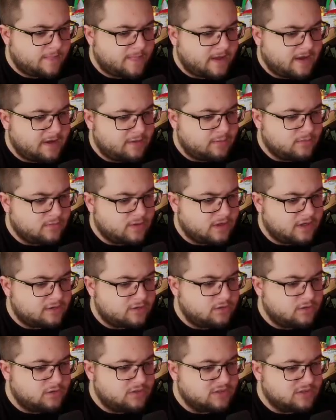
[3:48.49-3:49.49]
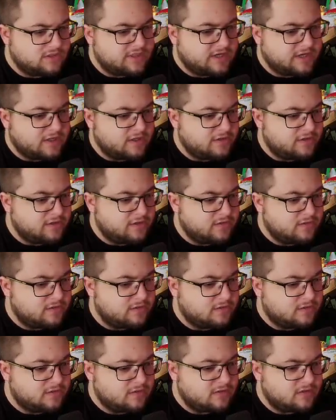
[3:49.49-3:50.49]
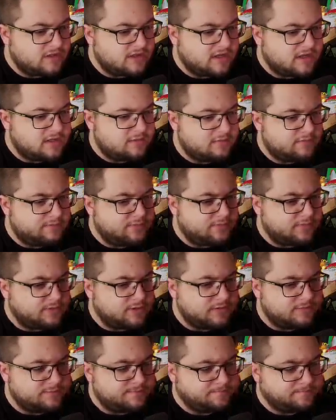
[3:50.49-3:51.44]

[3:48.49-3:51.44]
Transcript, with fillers: I couldn't tell you that, but